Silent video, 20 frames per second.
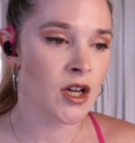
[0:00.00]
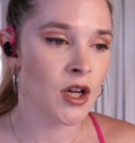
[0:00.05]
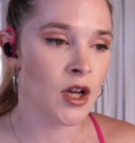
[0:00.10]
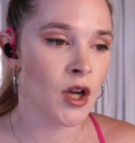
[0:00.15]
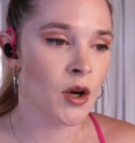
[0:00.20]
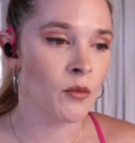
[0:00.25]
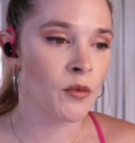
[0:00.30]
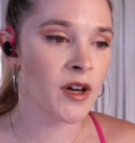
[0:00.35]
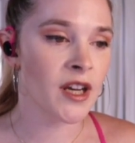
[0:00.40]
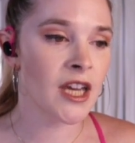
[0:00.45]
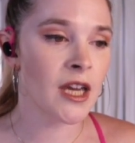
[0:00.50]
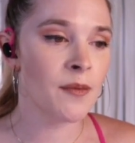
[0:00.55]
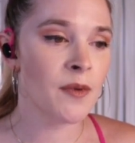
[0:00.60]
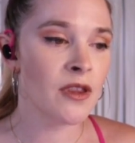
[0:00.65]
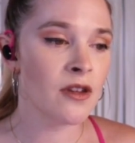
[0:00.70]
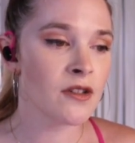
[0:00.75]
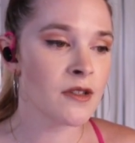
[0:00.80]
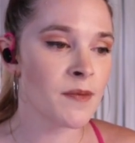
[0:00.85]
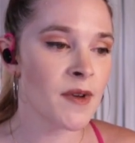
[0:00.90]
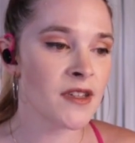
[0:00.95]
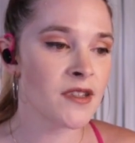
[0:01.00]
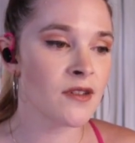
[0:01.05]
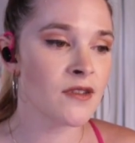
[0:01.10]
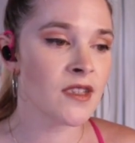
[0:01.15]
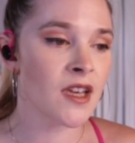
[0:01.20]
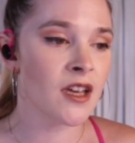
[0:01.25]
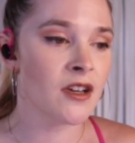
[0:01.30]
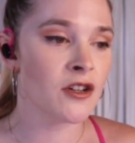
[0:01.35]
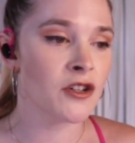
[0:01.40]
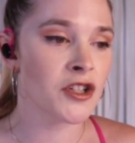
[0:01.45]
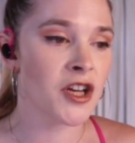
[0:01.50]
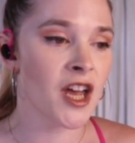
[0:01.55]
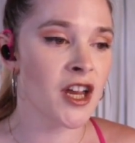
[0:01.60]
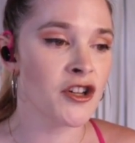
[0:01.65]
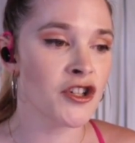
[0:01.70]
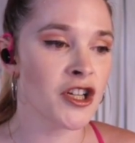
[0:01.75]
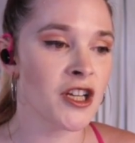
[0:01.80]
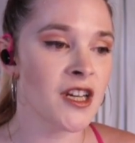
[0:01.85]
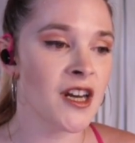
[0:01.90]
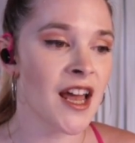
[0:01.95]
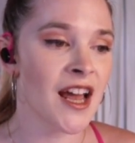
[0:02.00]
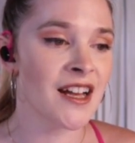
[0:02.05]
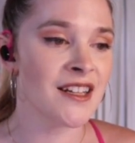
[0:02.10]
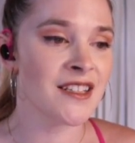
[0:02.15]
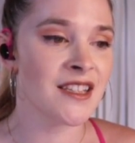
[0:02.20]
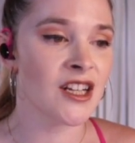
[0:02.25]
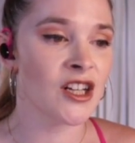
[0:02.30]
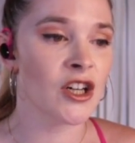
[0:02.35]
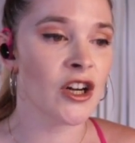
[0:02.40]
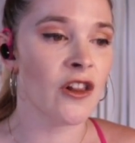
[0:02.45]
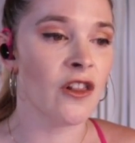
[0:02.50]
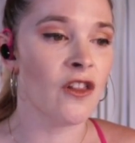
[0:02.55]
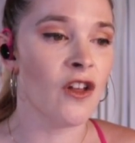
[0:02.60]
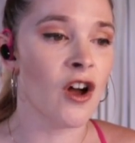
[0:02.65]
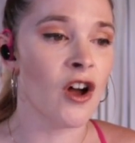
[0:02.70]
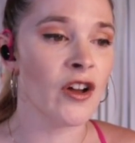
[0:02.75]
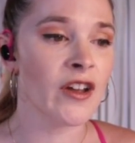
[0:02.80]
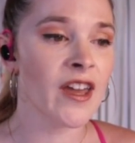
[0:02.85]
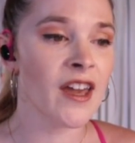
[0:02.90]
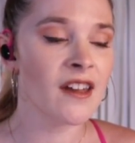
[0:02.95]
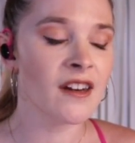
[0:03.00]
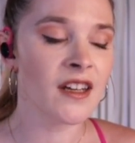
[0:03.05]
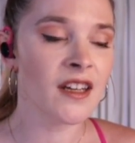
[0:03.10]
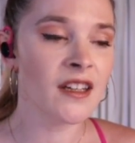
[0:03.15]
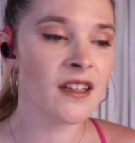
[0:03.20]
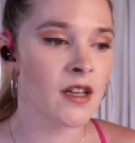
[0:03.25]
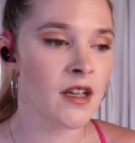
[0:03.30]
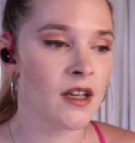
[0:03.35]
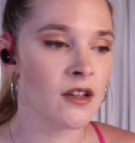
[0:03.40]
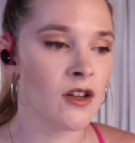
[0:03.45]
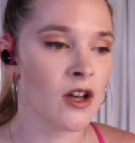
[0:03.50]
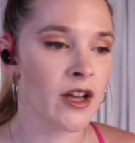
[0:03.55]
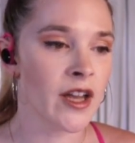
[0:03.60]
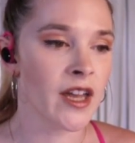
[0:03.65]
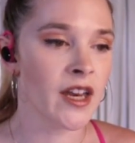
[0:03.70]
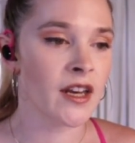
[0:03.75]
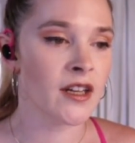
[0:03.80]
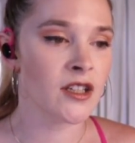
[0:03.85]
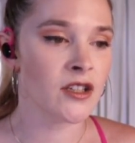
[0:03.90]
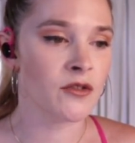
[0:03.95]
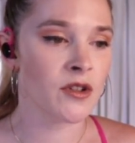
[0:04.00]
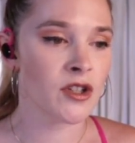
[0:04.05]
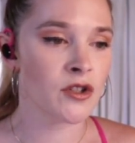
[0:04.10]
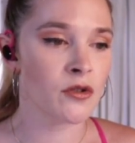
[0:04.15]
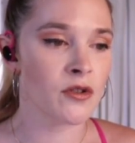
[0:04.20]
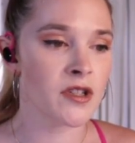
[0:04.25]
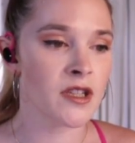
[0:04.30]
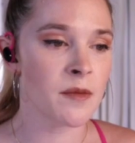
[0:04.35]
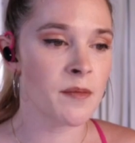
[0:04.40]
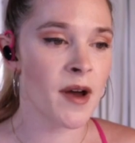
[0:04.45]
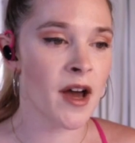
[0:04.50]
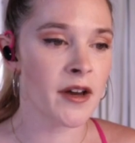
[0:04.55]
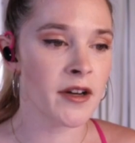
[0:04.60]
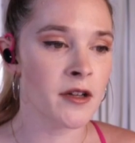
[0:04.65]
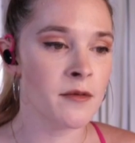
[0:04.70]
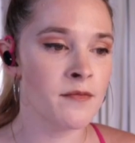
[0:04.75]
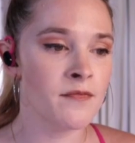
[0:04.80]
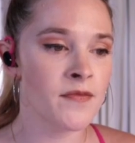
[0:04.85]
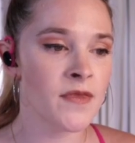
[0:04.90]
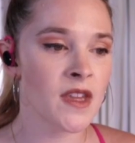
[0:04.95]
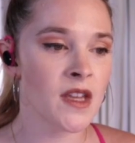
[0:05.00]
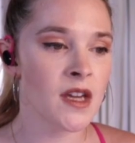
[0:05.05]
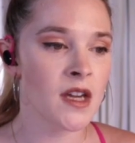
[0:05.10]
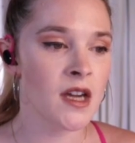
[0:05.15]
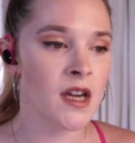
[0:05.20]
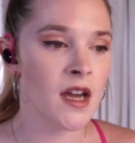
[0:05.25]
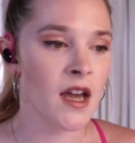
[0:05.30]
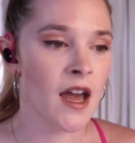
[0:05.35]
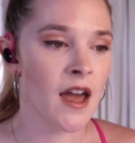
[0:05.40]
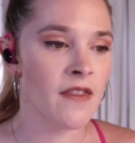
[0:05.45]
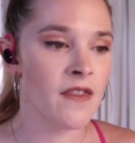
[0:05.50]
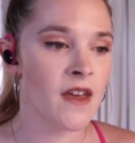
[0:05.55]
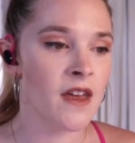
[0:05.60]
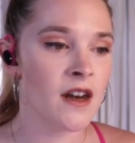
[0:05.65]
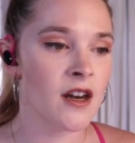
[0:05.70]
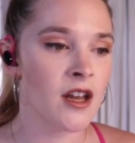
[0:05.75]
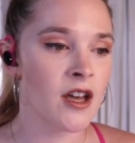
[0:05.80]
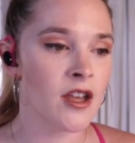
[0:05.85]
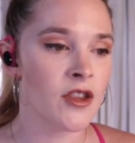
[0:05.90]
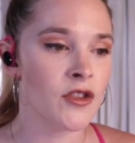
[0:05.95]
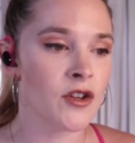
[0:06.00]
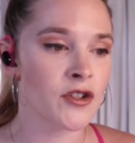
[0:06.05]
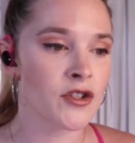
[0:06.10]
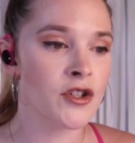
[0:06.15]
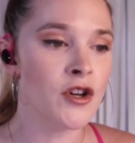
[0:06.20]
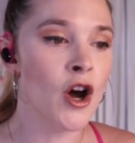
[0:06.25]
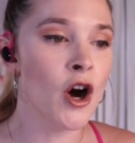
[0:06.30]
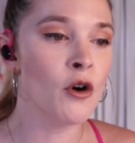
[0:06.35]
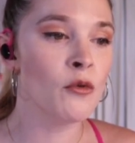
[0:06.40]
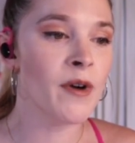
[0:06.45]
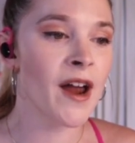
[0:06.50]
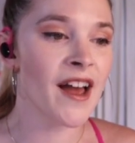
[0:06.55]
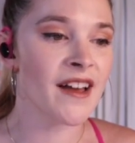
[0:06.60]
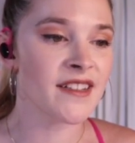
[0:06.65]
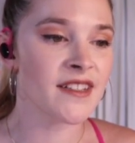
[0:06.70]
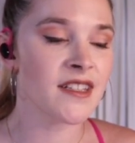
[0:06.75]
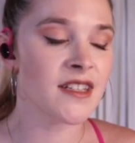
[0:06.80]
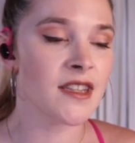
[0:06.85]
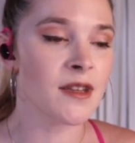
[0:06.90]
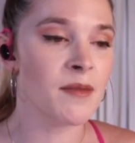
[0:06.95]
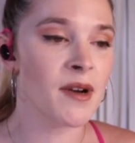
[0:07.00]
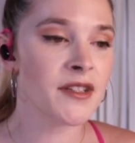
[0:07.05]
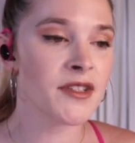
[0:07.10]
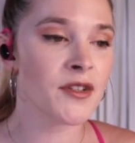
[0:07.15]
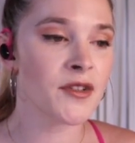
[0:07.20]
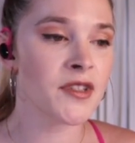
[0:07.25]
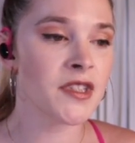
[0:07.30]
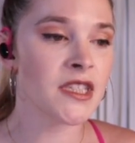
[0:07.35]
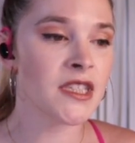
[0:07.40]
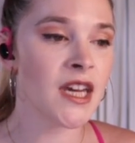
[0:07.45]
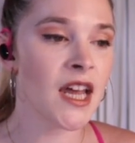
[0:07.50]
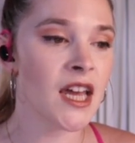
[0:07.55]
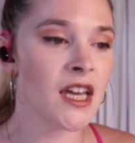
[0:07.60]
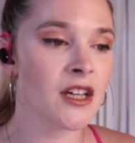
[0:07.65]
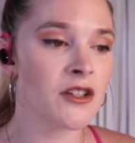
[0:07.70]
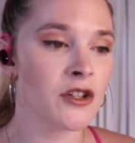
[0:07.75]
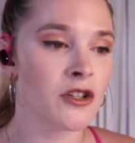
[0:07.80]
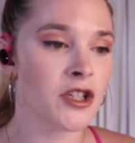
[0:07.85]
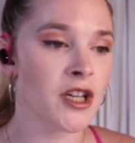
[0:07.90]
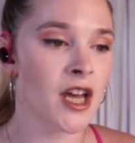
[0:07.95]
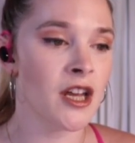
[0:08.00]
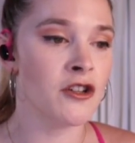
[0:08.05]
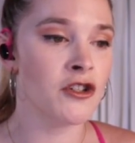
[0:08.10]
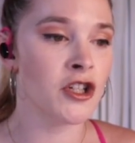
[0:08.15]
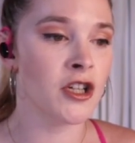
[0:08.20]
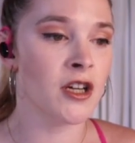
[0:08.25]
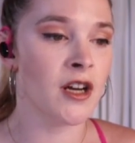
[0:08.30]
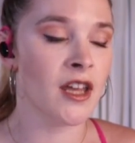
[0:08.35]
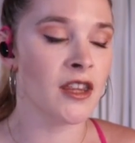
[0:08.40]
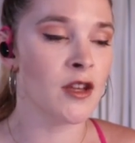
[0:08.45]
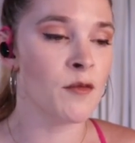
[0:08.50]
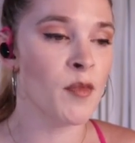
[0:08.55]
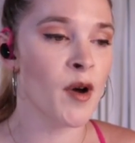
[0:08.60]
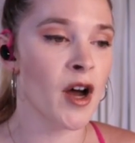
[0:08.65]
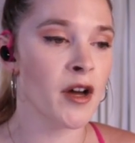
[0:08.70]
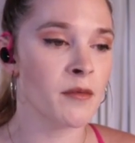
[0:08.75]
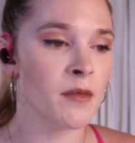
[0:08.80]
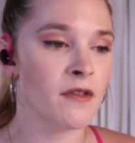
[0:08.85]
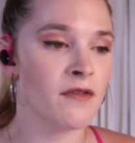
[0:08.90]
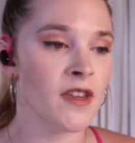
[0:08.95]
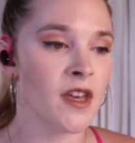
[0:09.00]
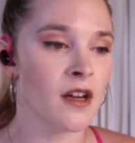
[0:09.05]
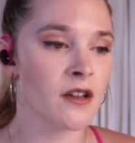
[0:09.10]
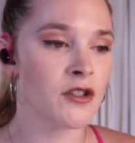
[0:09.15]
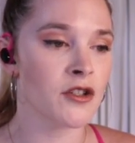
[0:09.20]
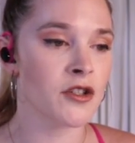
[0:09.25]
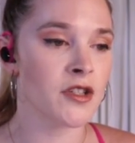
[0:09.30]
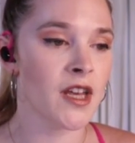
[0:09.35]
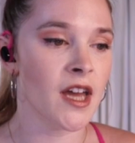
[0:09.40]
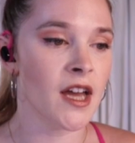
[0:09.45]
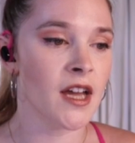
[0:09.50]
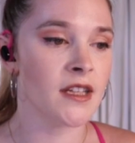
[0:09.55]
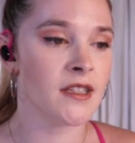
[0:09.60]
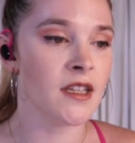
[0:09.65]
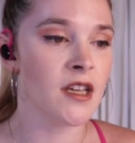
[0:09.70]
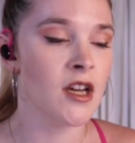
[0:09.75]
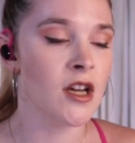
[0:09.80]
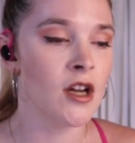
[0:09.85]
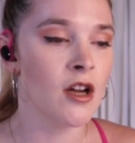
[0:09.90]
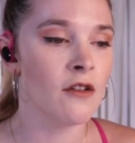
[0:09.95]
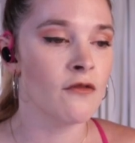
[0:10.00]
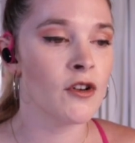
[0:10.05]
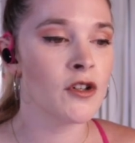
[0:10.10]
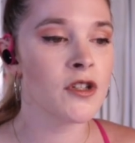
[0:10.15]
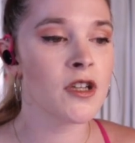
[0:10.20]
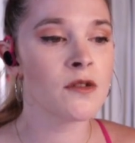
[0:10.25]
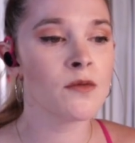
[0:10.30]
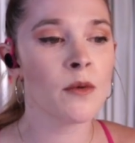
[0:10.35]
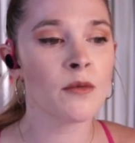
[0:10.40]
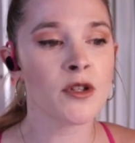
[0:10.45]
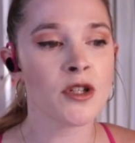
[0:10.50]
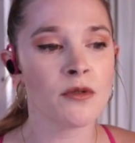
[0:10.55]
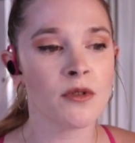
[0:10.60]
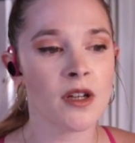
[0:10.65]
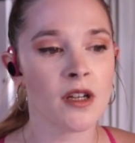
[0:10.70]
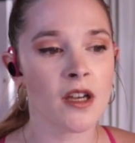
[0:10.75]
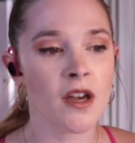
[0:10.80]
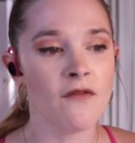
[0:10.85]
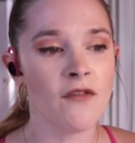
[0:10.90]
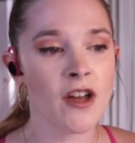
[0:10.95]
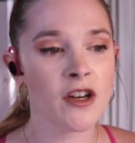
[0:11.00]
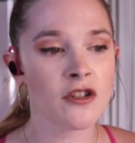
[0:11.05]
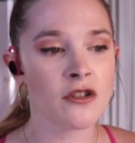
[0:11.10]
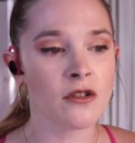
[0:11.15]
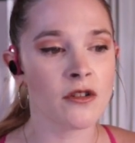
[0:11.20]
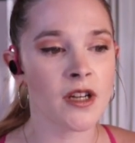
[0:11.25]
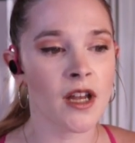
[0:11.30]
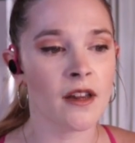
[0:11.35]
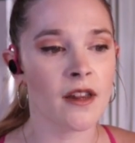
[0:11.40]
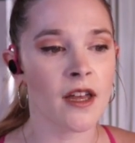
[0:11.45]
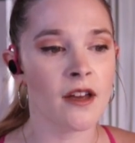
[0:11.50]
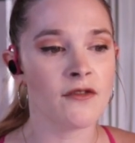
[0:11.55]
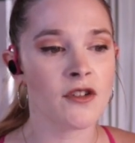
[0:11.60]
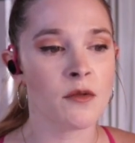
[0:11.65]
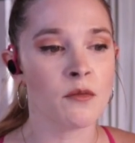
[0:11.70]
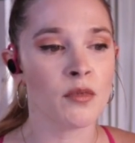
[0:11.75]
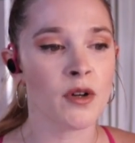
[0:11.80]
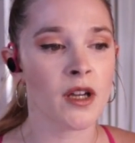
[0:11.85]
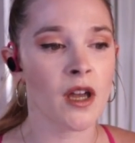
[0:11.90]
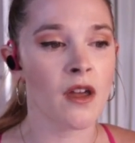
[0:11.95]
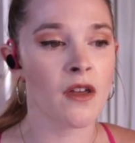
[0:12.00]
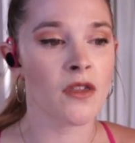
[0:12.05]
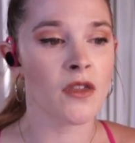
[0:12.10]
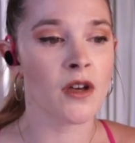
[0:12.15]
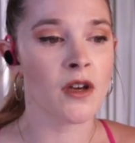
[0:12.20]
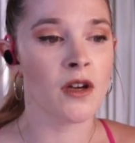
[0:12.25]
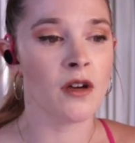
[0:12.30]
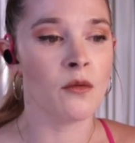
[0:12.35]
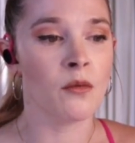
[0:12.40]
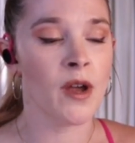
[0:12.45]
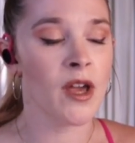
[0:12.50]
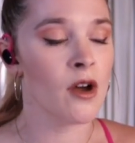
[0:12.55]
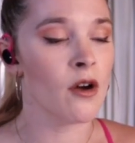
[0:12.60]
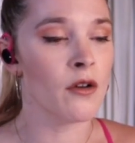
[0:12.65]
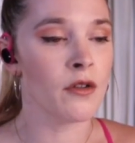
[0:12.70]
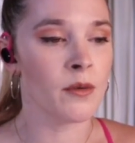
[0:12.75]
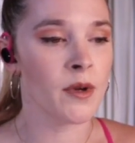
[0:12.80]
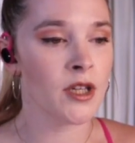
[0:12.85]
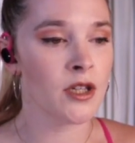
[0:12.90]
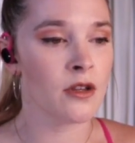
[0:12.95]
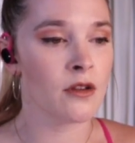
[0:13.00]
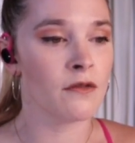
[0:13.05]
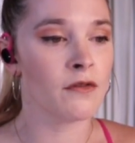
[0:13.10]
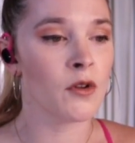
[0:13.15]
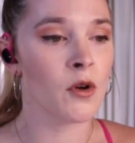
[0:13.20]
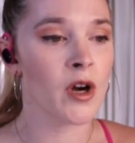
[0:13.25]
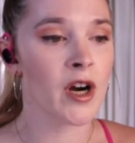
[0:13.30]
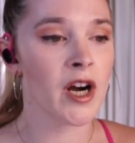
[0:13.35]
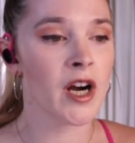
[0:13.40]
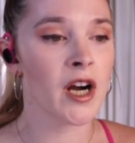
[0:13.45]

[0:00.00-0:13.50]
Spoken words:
We're keeping those muscles under tension as they're elongating right towards the bottom. And then there's no rest. The muscles stay under tension at the bottom of the exercise versus when we're doing a conventional deadlift and bringing the weight all the way to the floor.